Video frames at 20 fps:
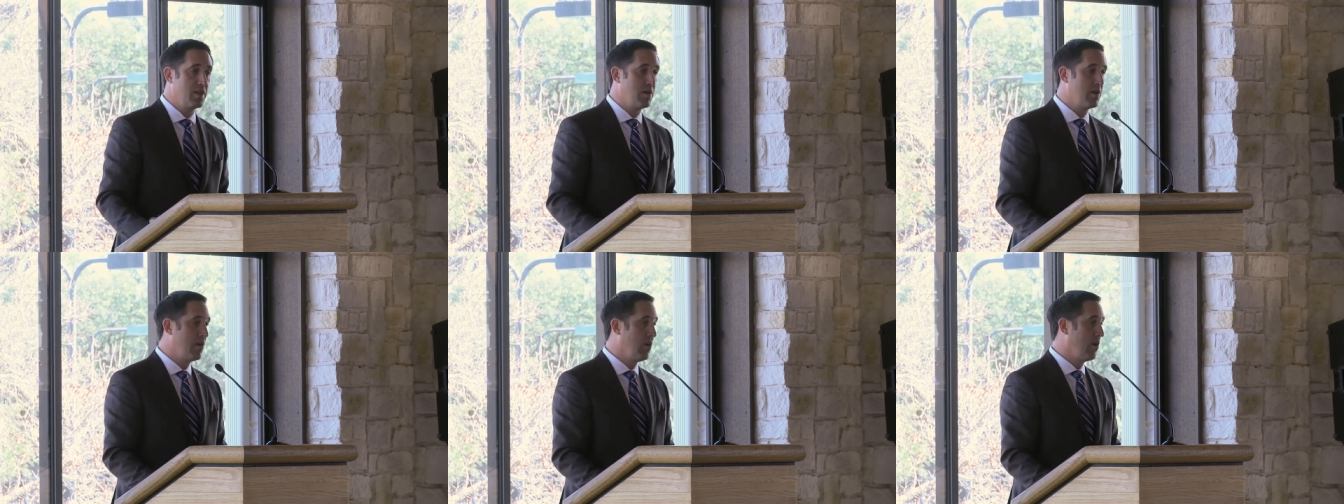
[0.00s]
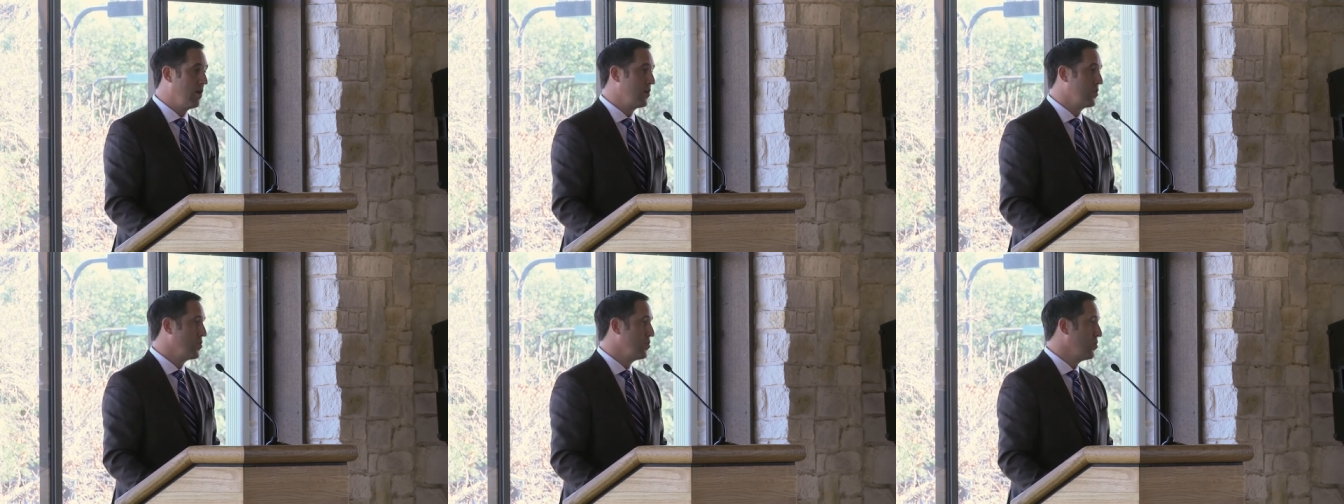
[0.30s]
an
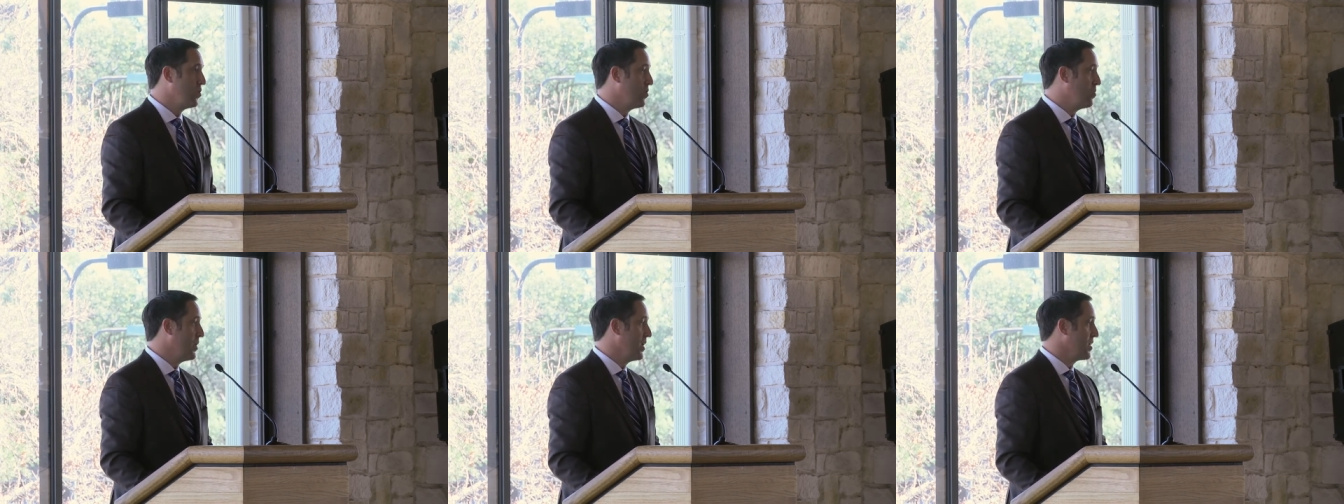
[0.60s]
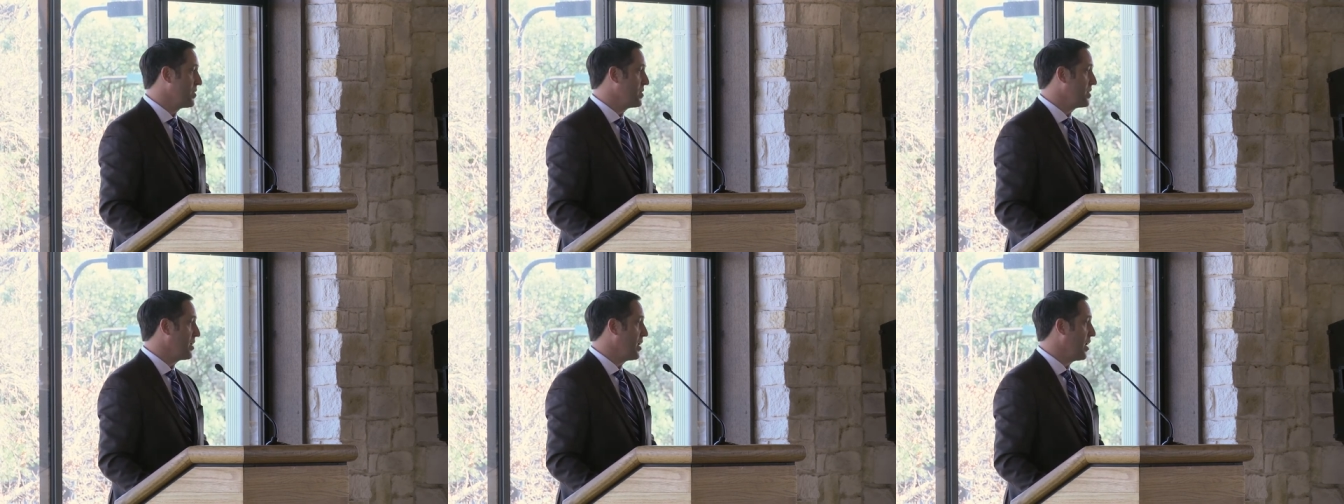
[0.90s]
article
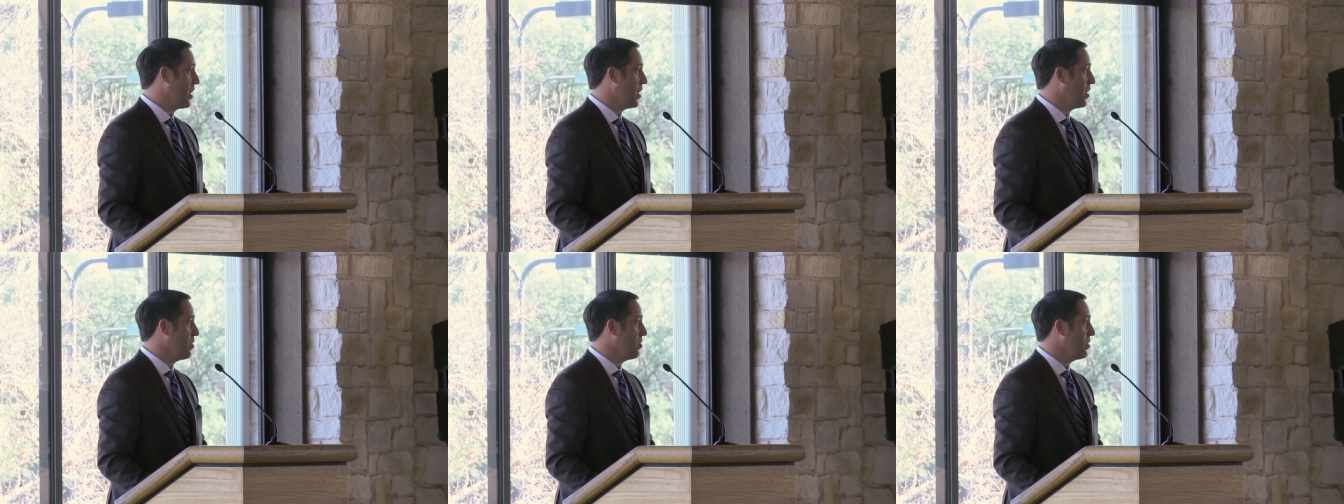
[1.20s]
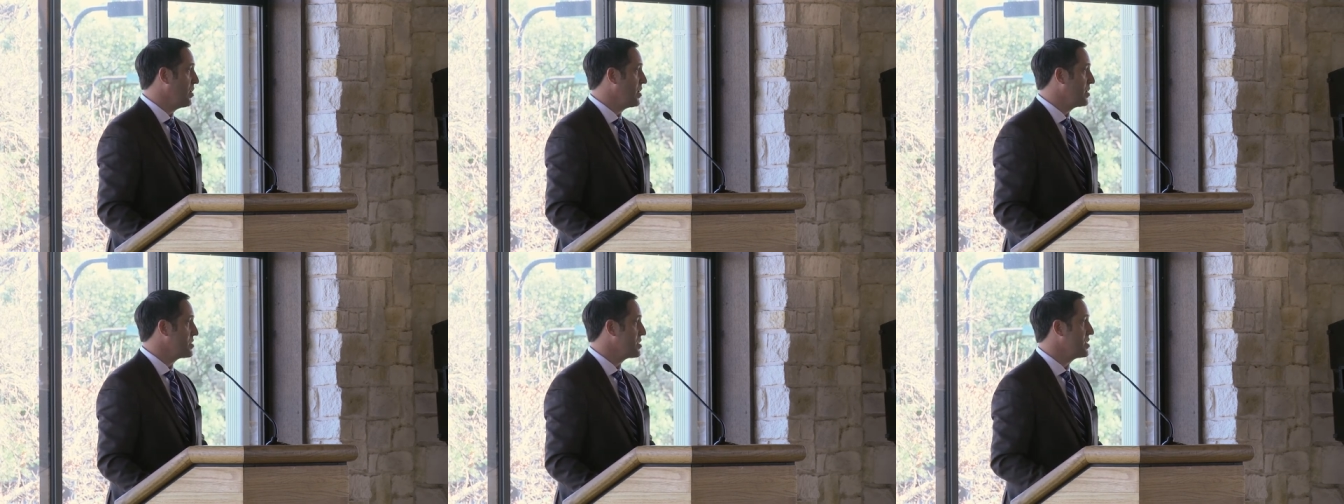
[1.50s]
about the I R
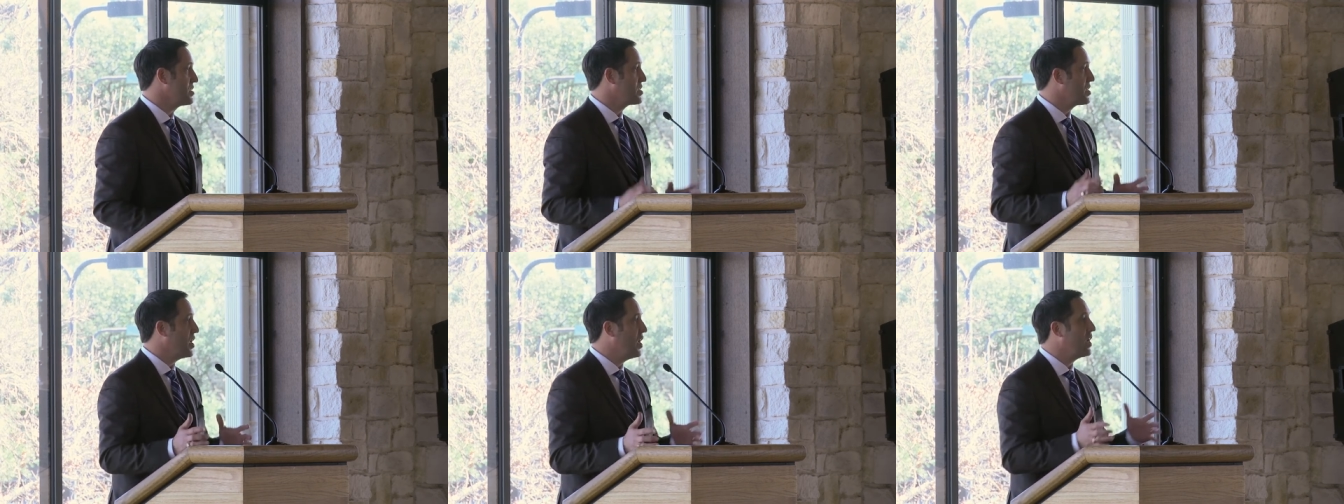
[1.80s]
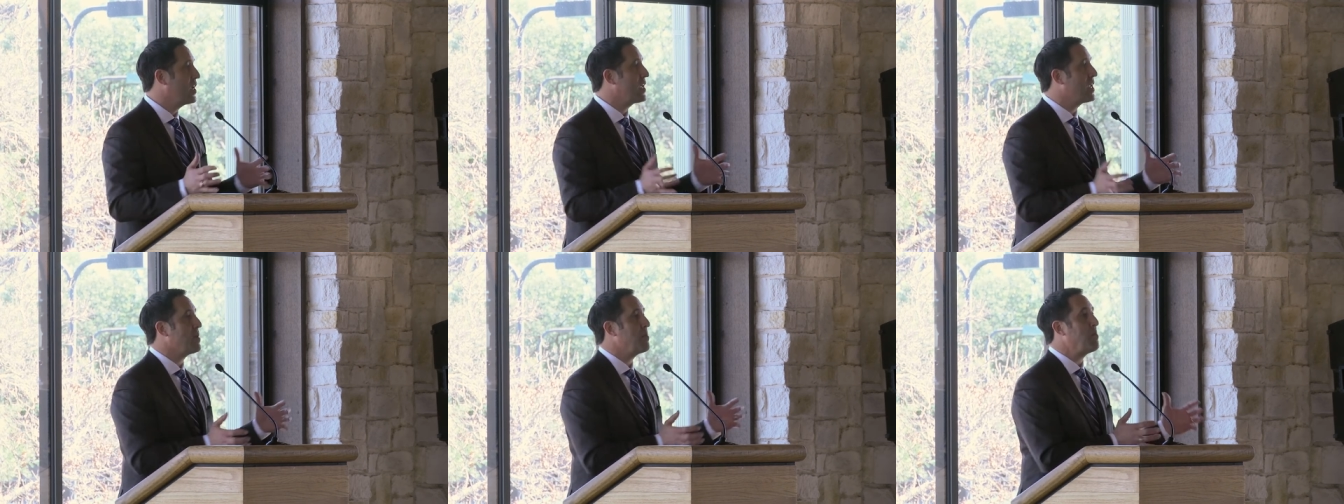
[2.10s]
S is
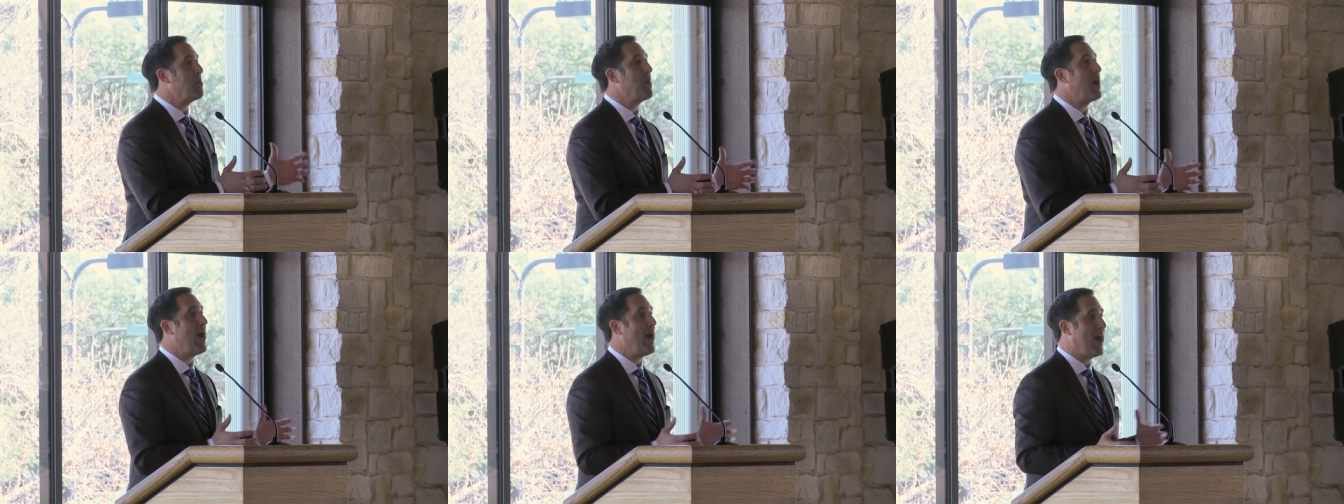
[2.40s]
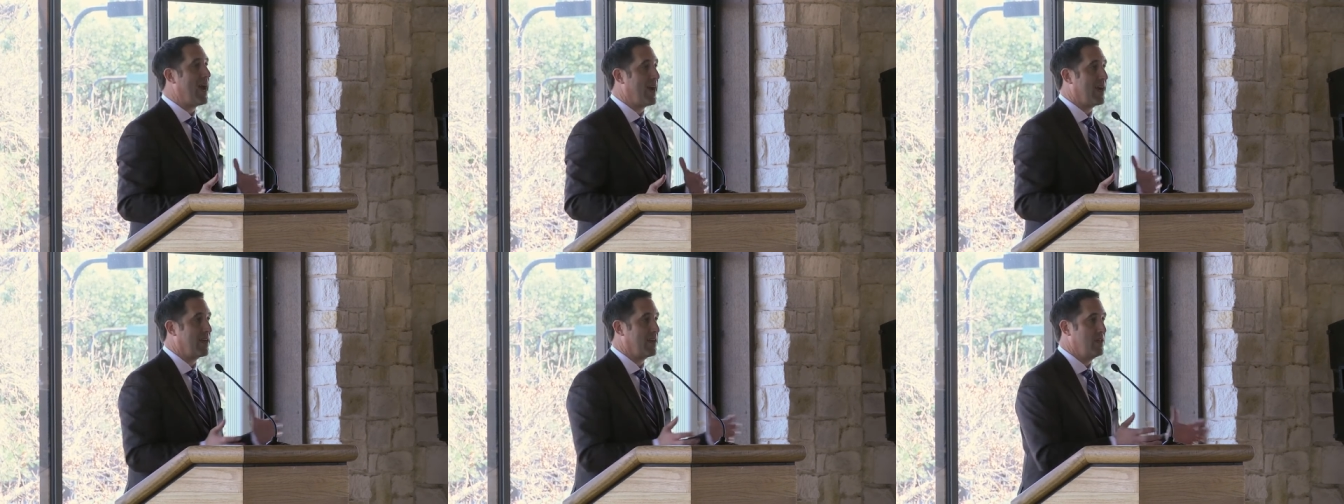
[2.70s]
cutting
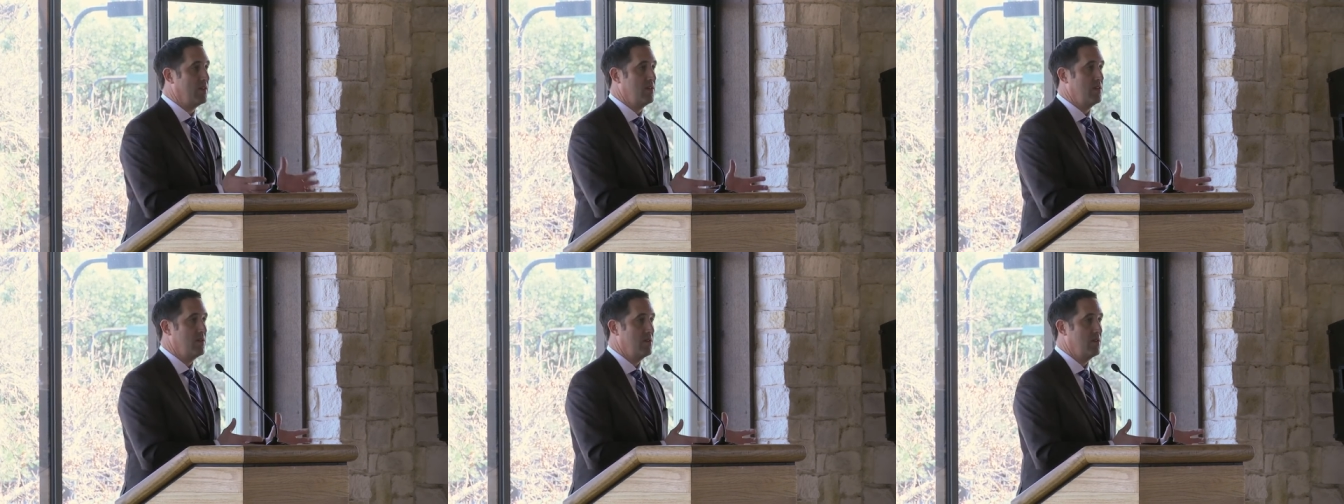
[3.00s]
back